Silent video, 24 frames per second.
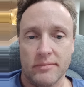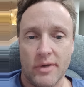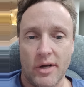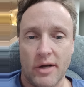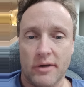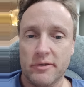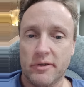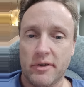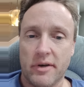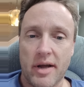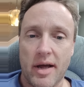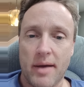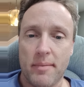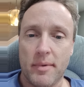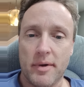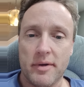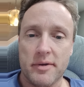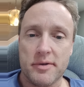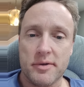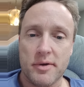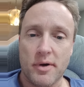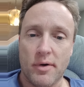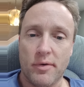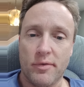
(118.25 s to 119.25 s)
I'll deny
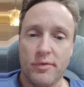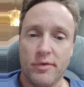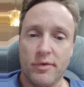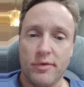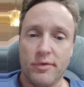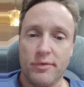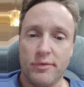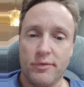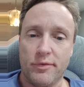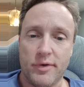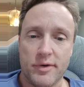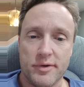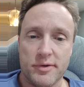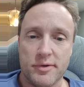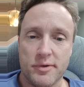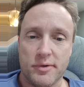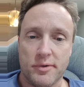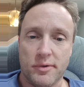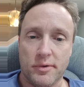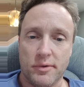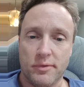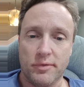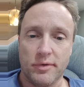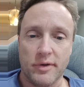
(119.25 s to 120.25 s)
myself of
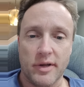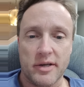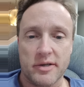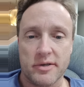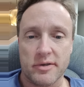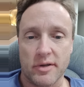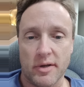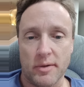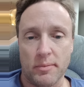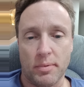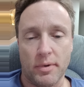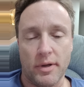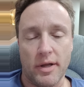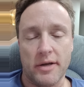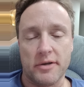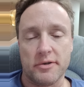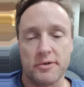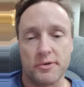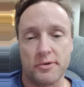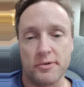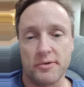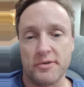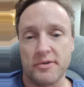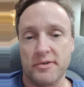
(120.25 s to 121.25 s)
physical, fleshly
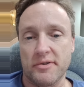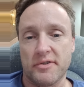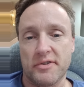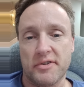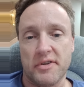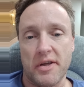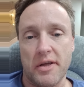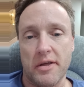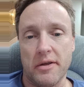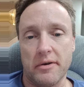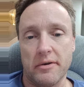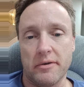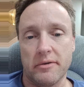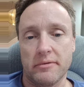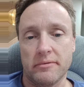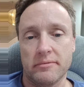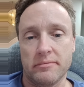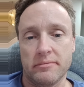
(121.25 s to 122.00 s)
pleasures and sin.